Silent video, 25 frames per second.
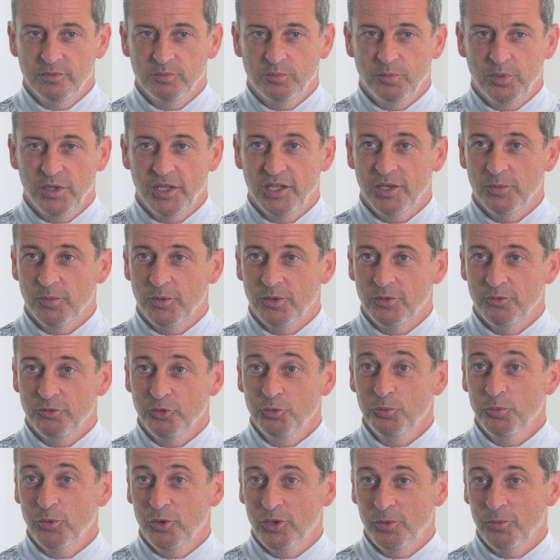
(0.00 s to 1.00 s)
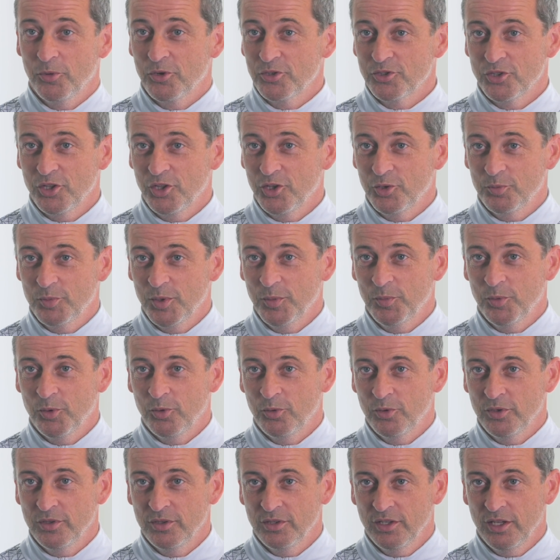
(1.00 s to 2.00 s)
playing among football amongst other
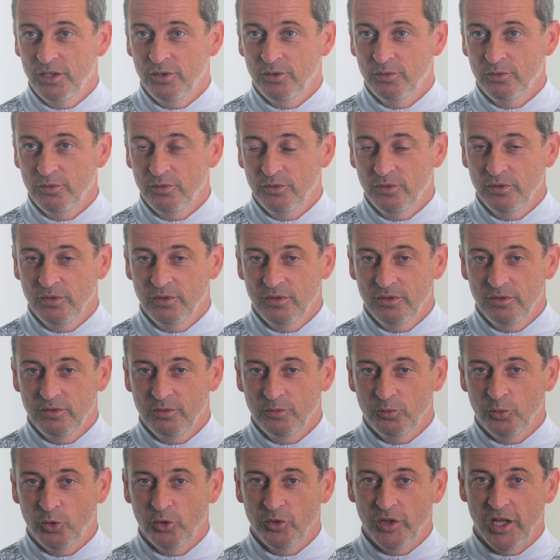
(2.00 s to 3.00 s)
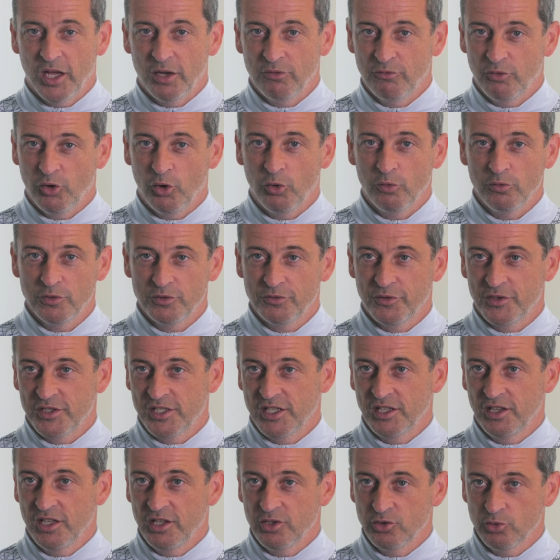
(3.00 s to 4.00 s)
people and what that involves
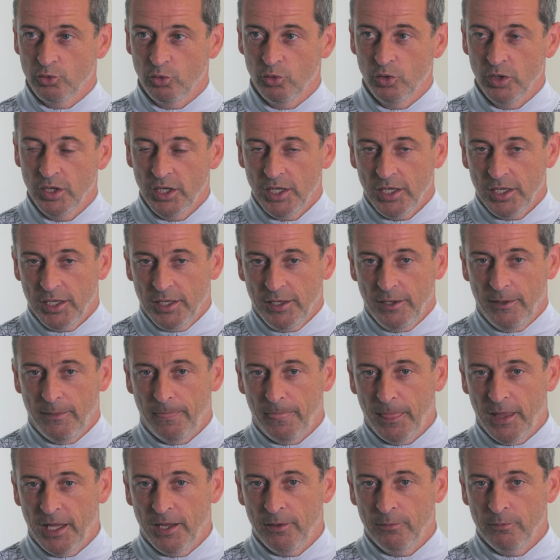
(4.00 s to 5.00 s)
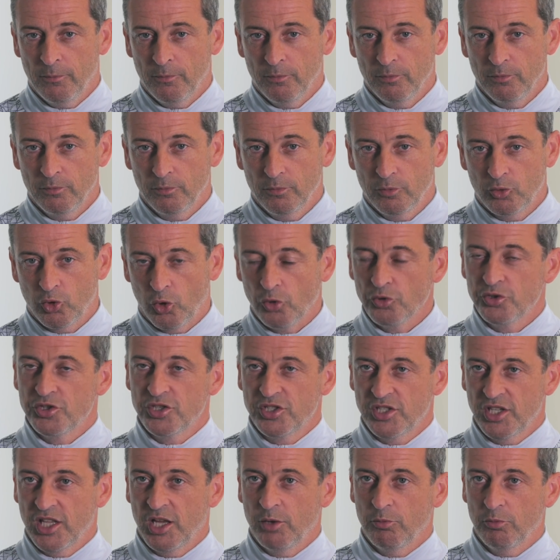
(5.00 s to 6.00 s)
physically. So
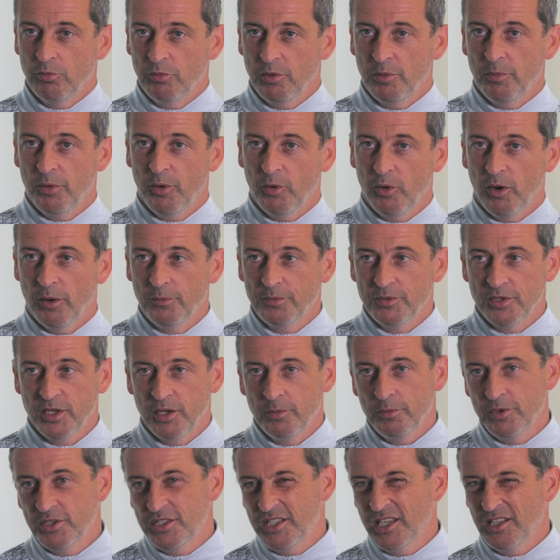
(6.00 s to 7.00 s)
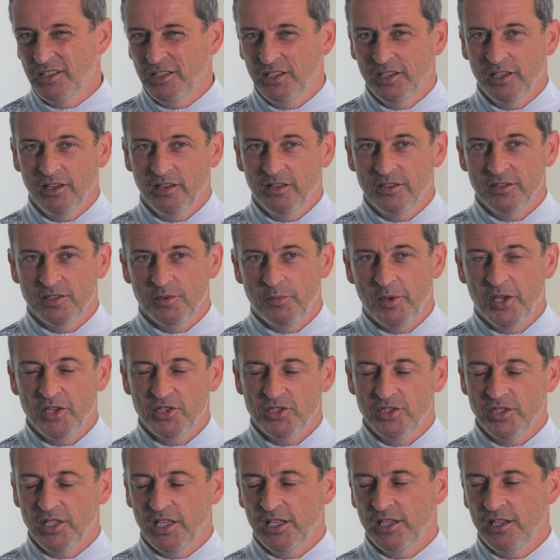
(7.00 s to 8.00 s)
conscious of that when we built up to it. But certainly, as I
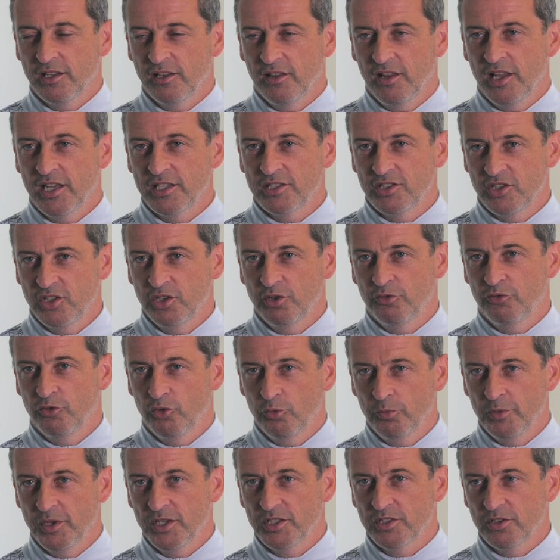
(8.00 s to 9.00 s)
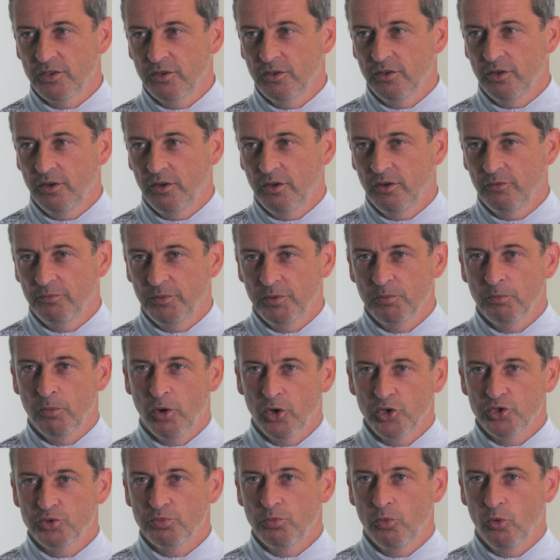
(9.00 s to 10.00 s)
mentioned there, the last 3 or 4 weeks have been
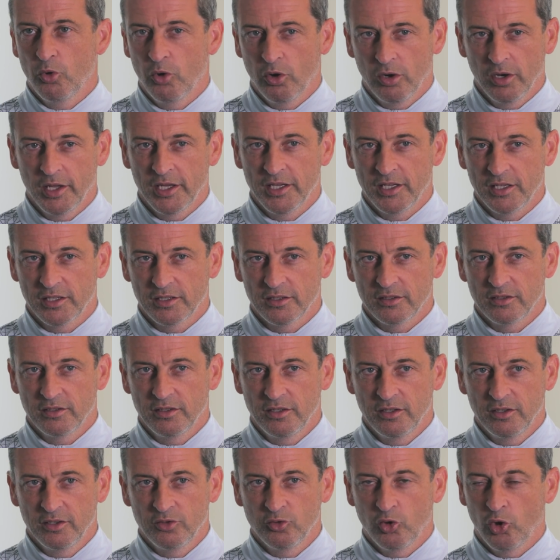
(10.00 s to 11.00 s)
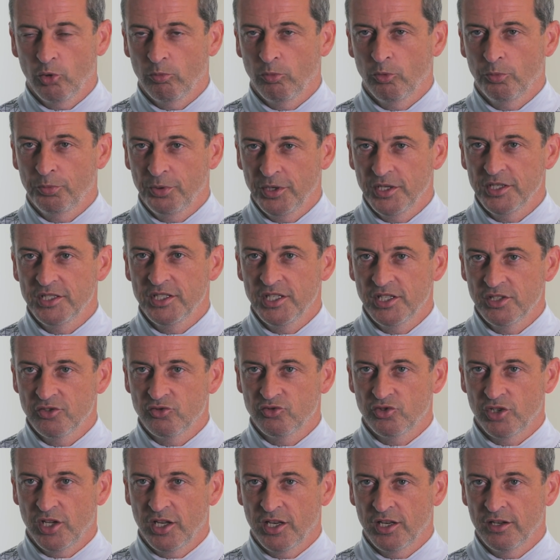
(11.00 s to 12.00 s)
much more like a normal
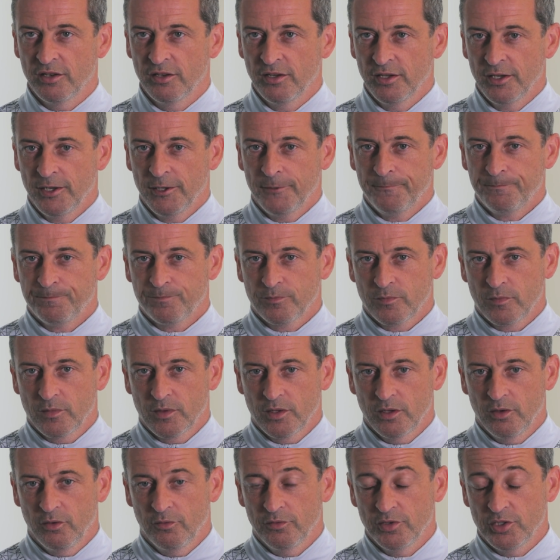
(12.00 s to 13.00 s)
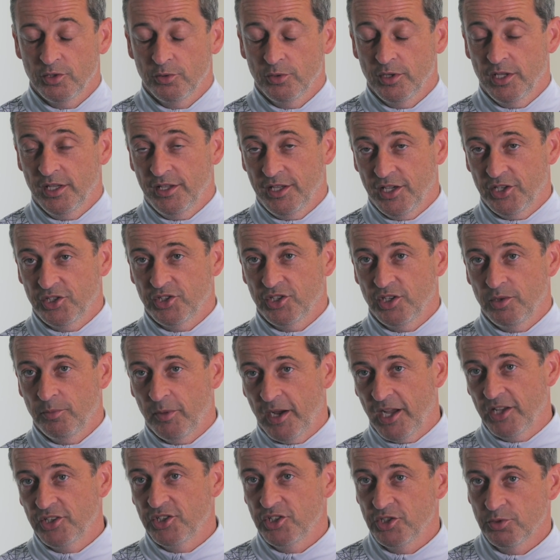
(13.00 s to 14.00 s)
pre-season training, obviously with the addition of
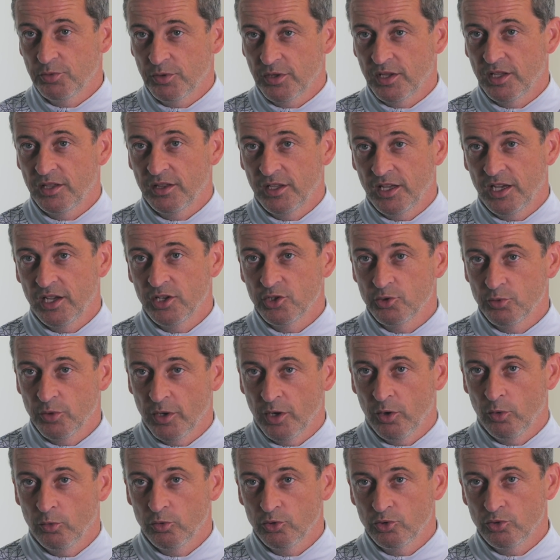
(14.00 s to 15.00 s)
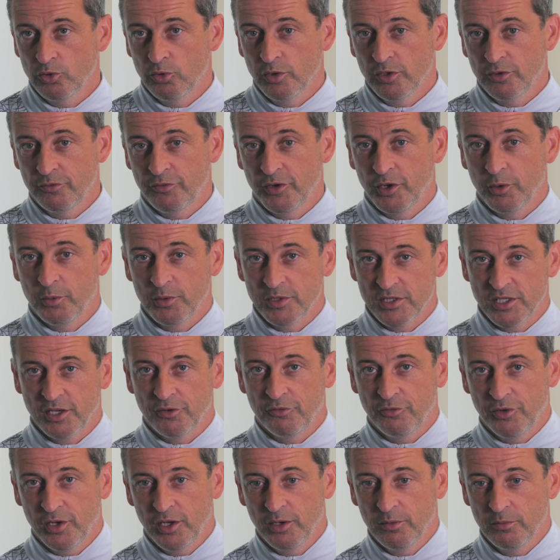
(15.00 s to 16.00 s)
matches within that as well. So it's felt as if